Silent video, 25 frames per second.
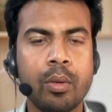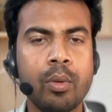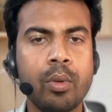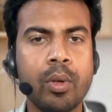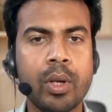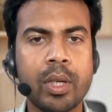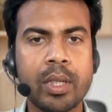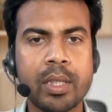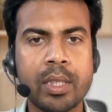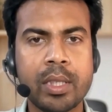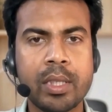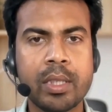
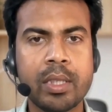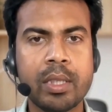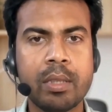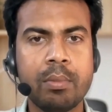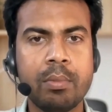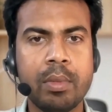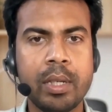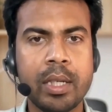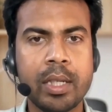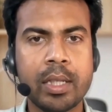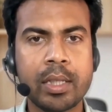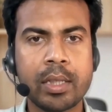Your agency
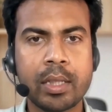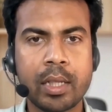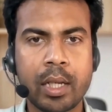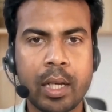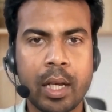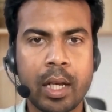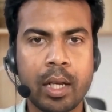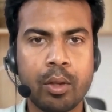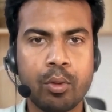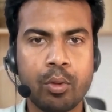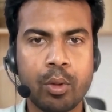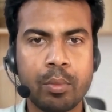builds
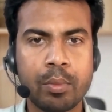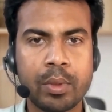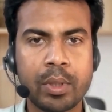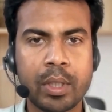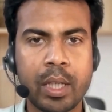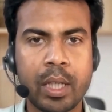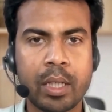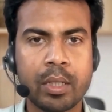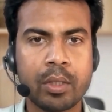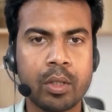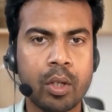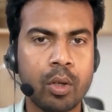client
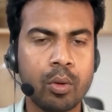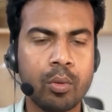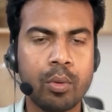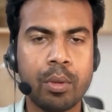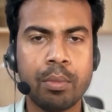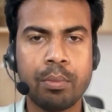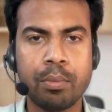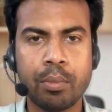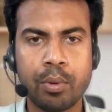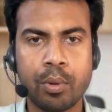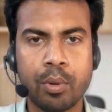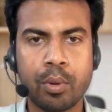websites on
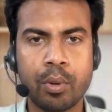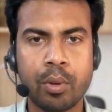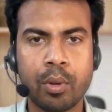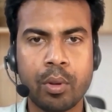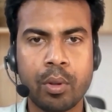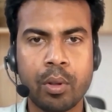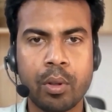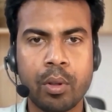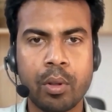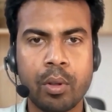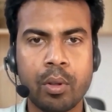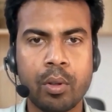
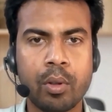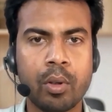Webflow.